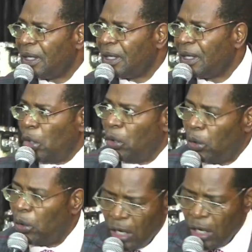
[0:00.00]
No,
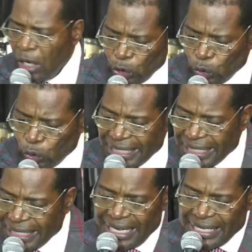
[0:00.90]
that's not what he
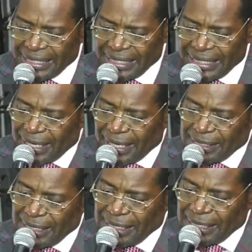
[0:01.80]
says. He
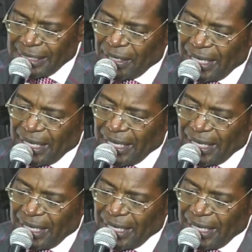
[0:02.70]
says, but the